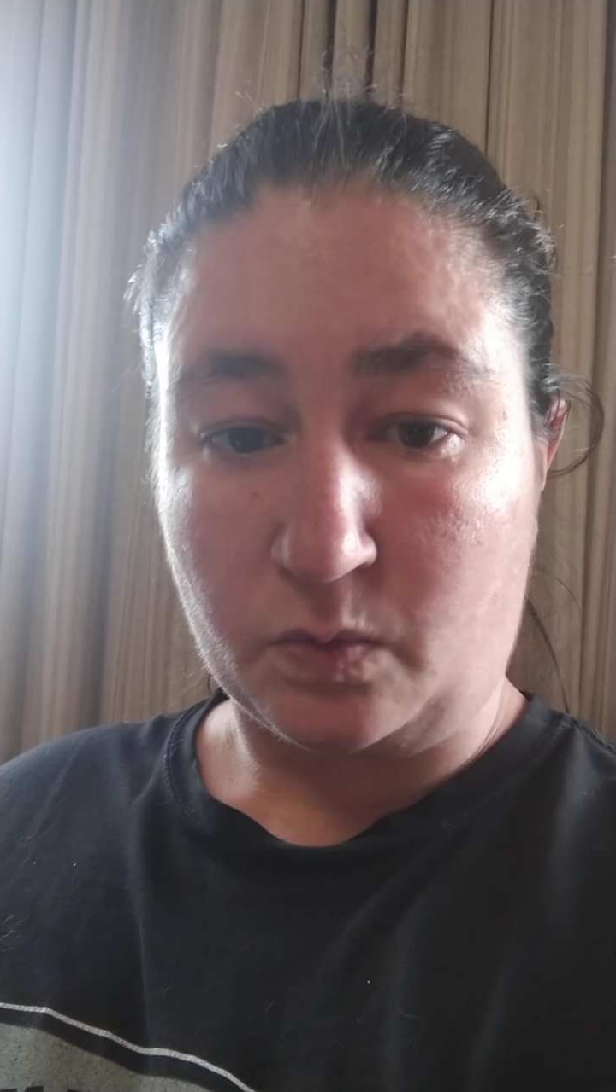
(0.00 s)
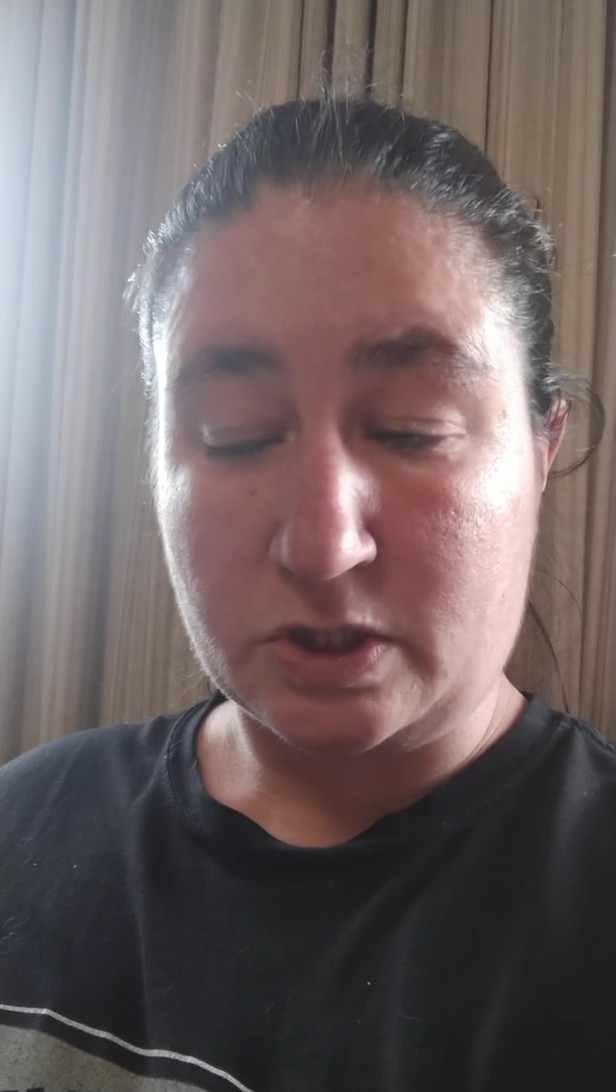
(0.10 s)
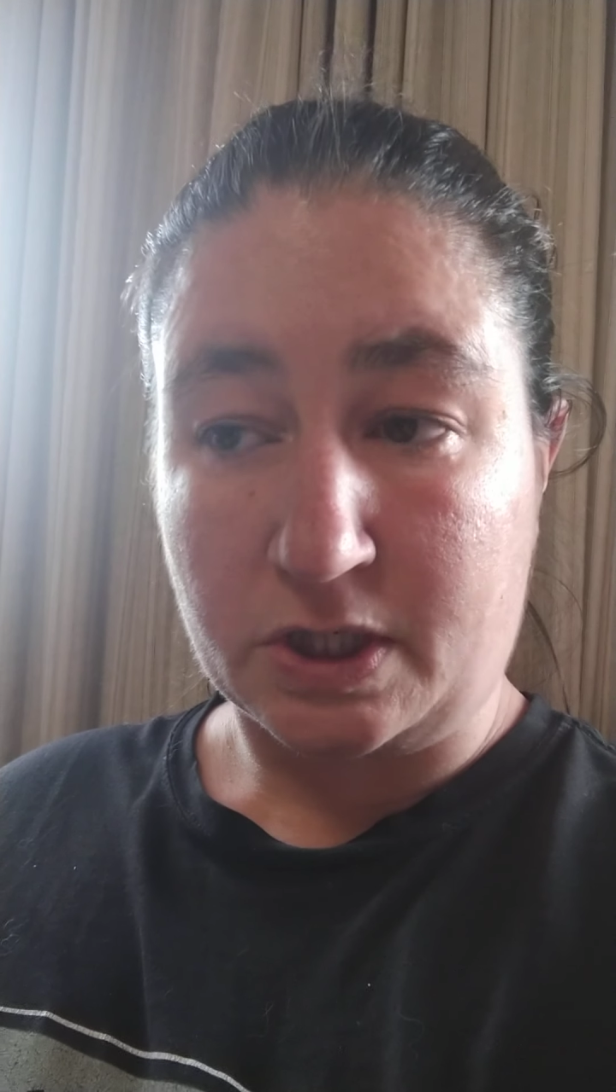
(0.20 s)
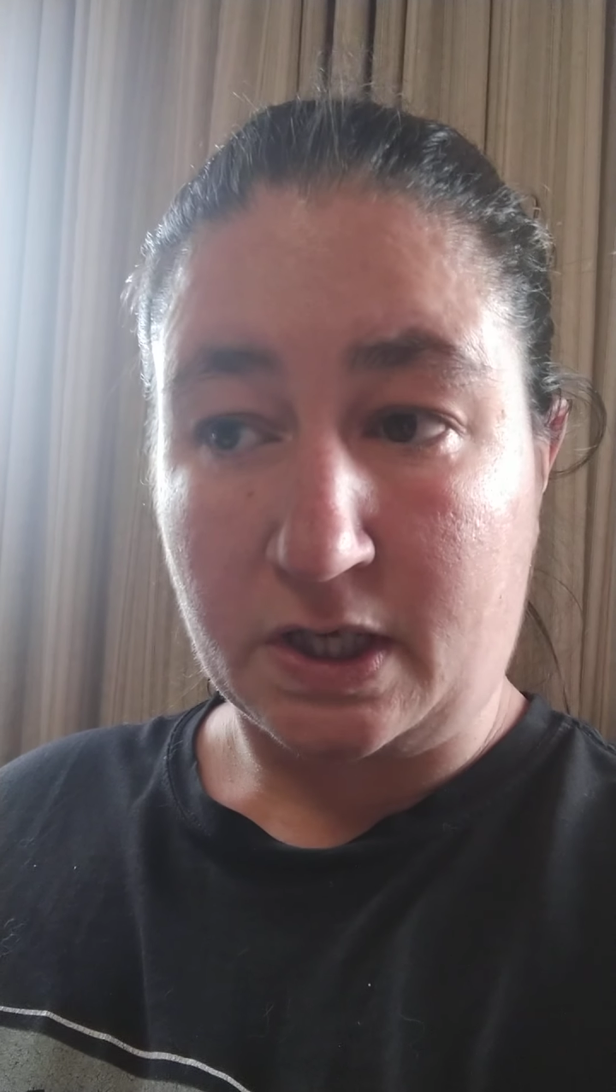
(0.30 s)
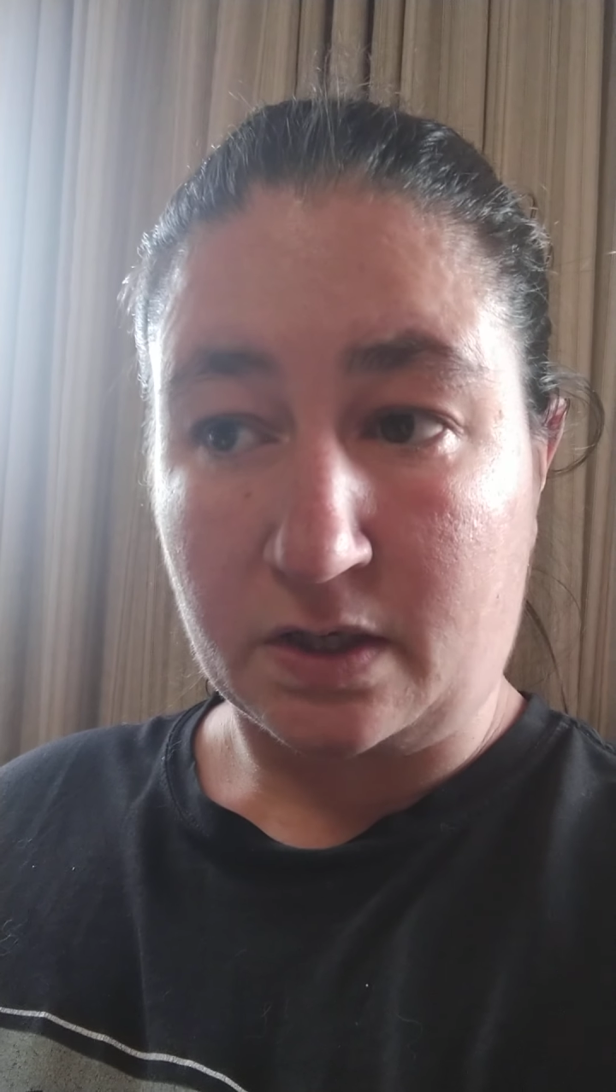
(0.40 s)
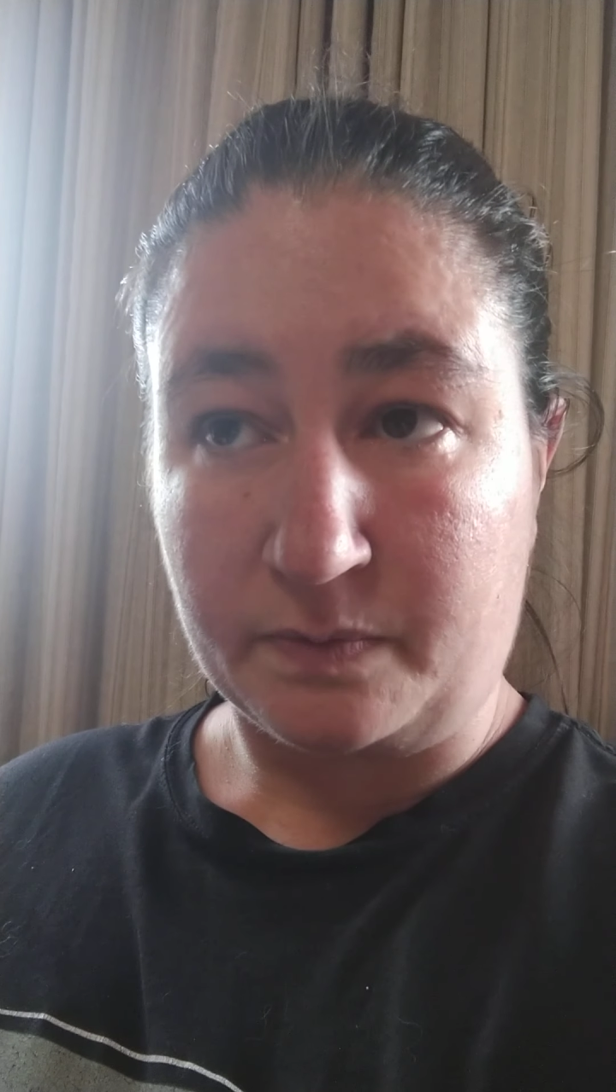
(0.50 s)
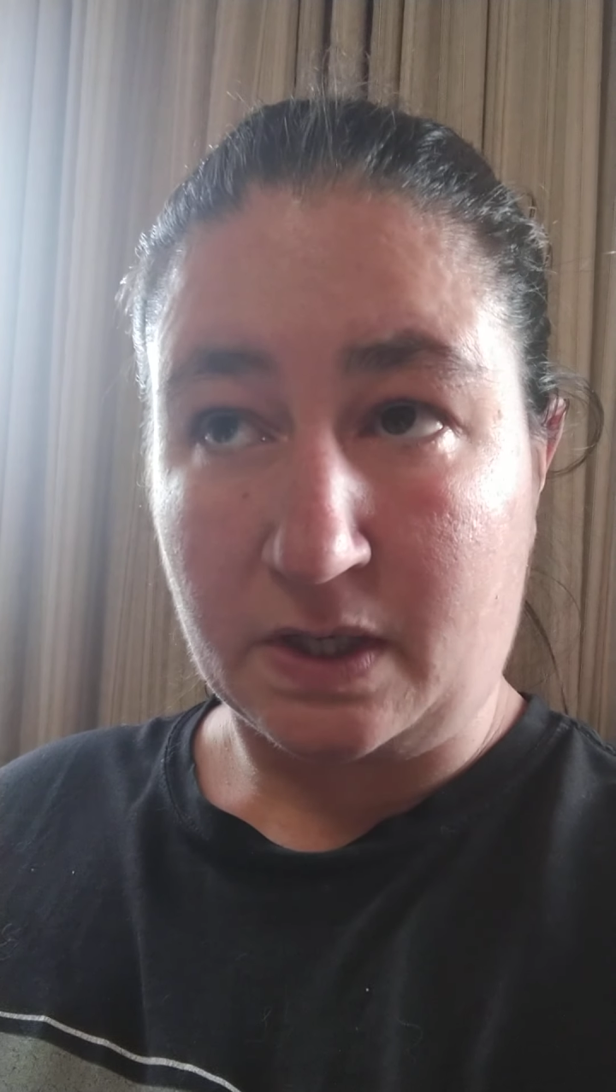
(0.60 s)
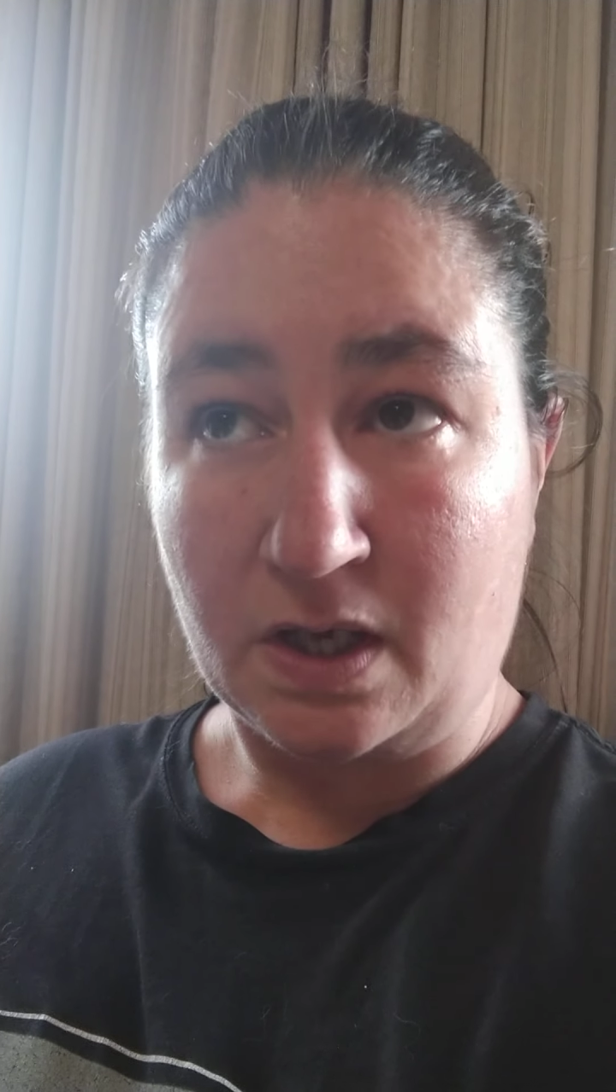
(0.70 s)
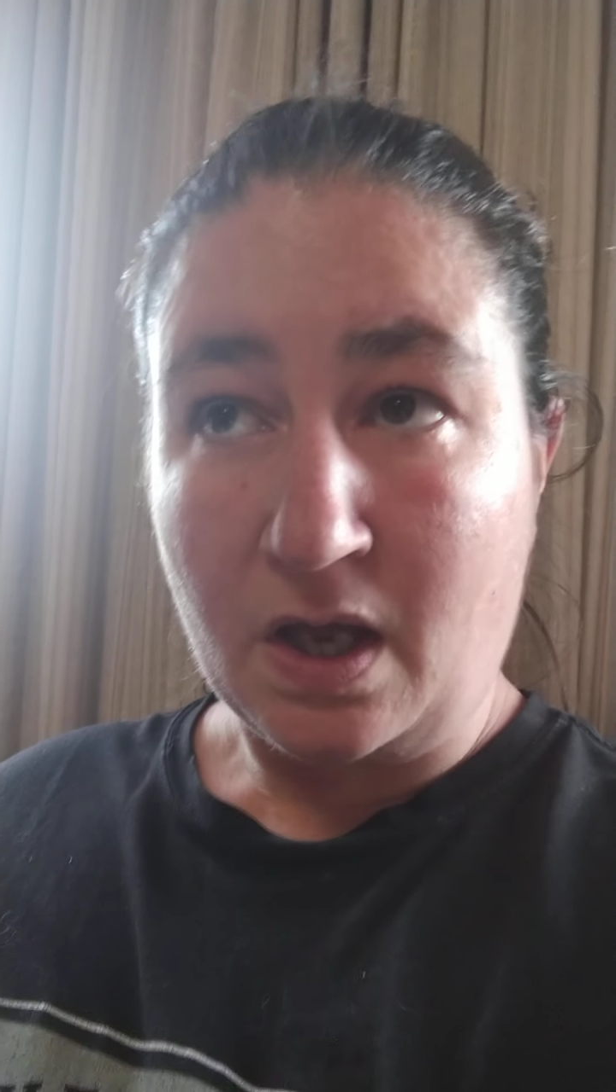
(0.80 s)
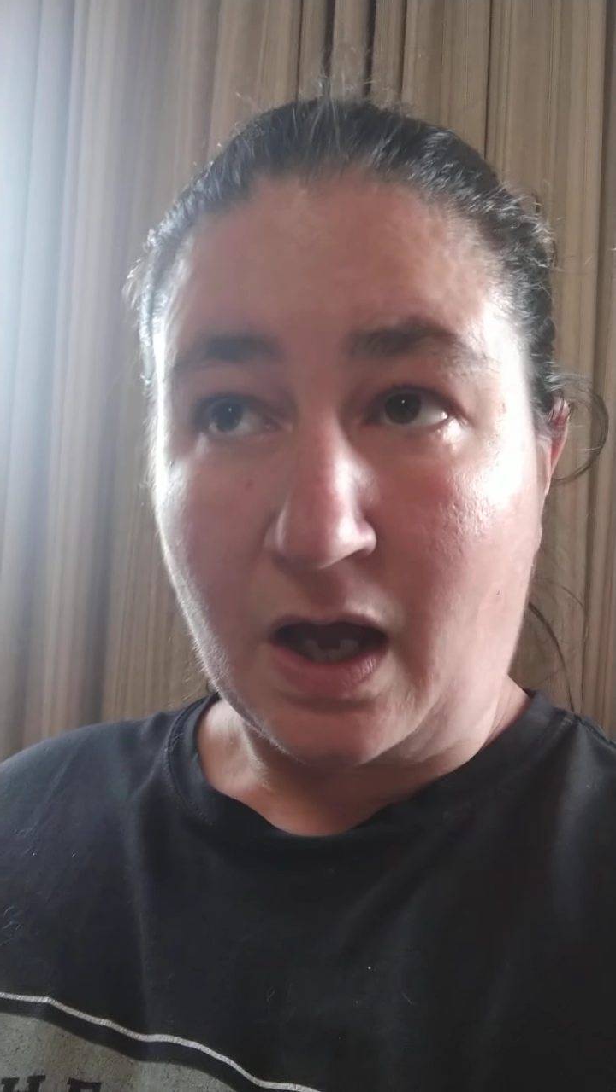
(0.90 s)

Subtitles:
which it can be,